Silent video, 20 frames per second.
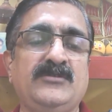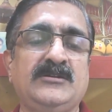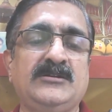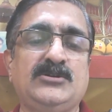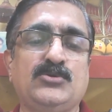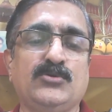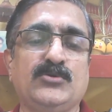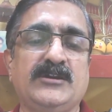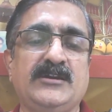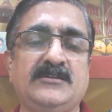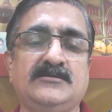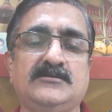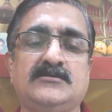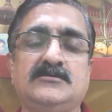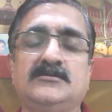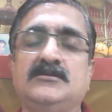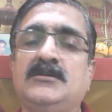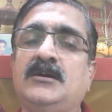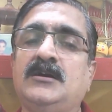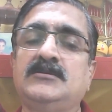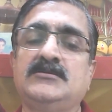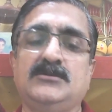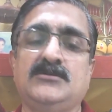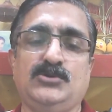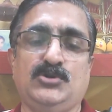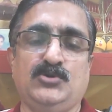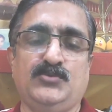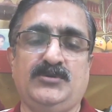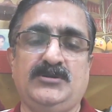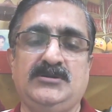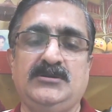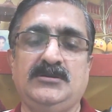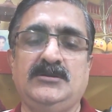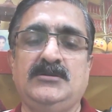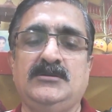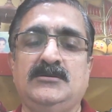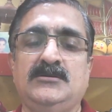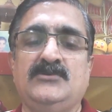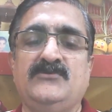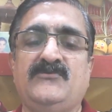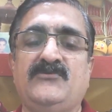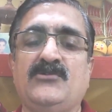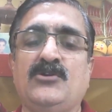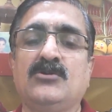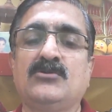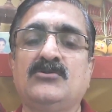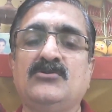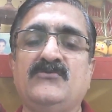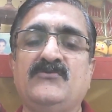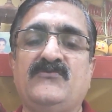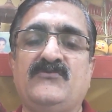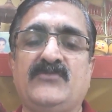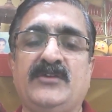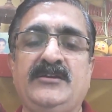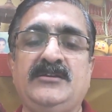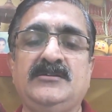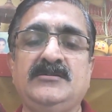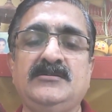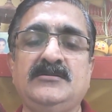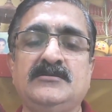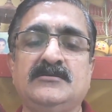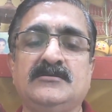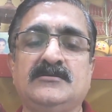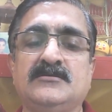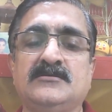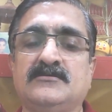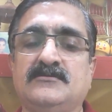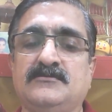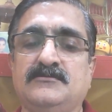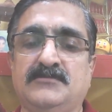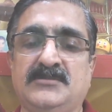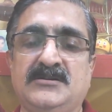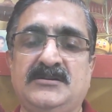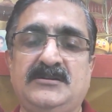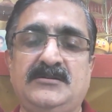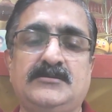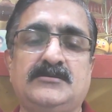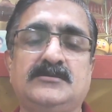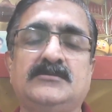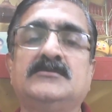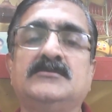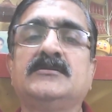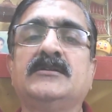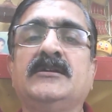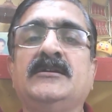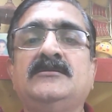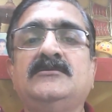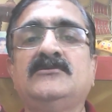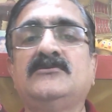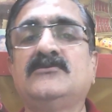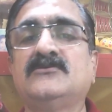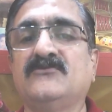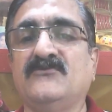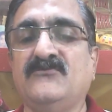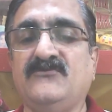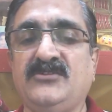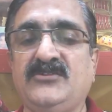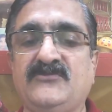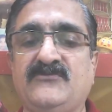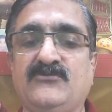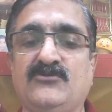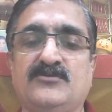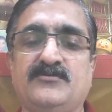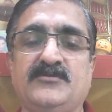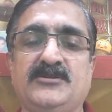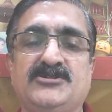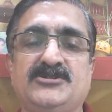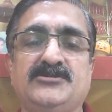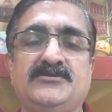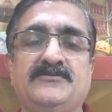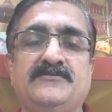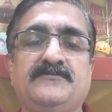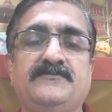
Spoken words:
together are grouped. Flock of flying birds in V formation.